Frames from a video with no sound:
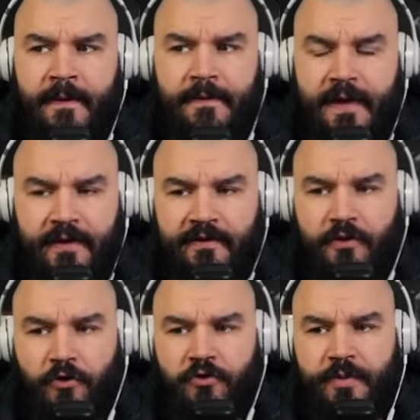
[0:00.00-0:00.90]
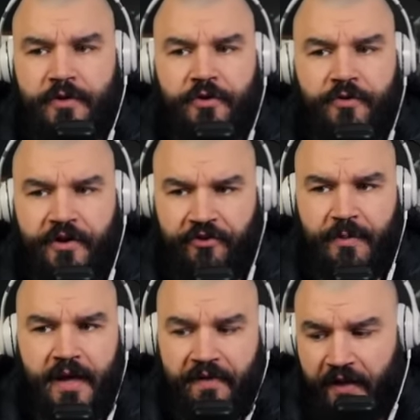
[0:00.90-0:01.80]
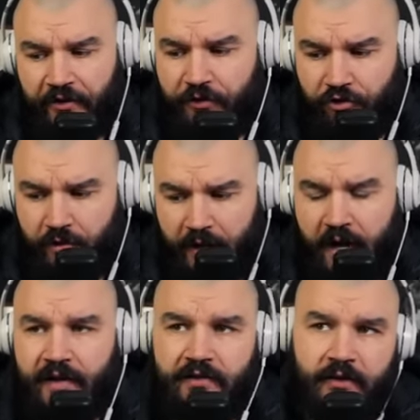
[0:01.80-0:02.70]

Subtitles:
Yeah, it's not to be underestimated, that's for sure, guys.